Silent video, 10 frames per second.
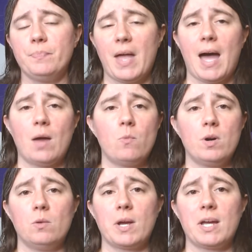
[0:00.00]
Add one
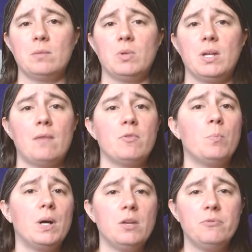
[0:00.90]
in randomly, have your
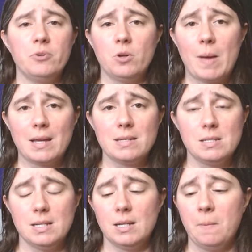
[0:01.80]
buddy fill your
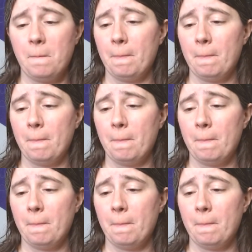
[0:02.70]
magazine,